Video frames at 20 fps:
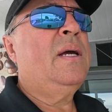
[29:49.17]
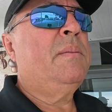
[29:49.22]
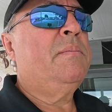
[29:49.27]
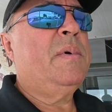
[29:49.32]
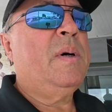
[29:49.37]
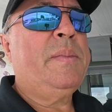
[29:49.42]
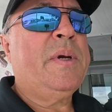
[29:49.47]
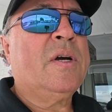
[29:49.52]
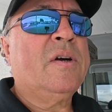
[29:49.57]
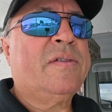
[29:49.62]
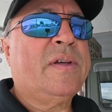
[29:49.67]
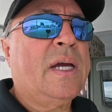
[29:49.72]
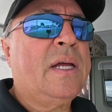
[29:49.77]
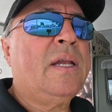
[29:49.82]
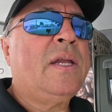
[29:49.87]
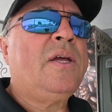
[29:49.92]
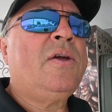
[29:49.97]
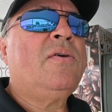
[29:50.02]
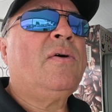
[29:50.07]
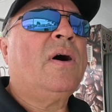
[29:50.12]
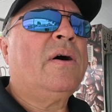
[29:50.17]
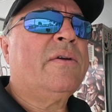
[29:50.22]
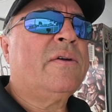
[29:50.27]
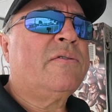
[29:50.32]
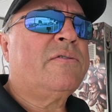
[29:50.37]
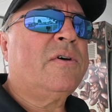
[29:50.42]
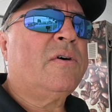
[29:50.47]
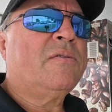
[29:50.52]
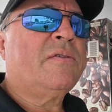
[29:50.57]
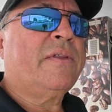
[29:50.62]
But because I knew how to
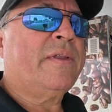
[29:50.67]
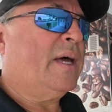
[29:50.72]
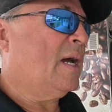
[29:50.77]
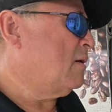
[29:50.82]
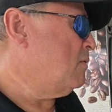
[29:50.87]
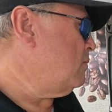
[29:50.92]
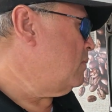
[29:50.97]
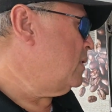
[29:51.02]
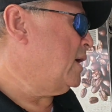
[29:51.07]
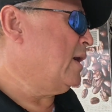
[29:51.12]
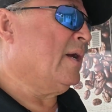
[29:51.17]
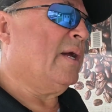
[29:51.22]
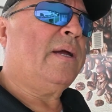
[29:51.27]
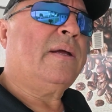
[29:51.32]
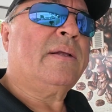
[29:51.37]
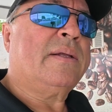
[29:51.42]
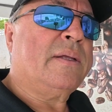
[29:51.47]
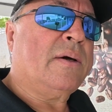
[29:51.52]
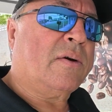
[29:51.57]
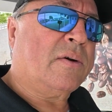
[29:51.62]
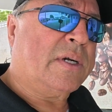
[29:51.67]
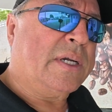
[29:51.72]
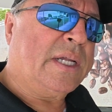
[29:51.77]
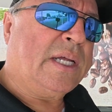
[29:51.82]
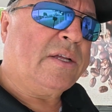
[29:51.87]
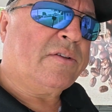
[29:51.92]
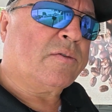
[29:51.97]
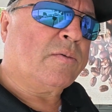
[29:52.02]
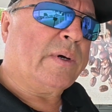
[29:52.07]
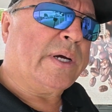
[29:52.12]
roast that way or
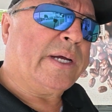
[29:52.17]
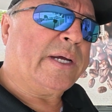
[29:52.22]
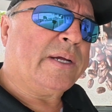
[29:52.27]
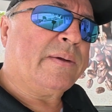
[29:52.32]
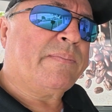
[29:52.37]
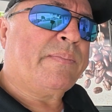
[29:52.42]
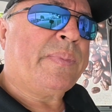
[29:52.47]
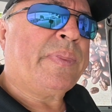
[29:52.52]
this way,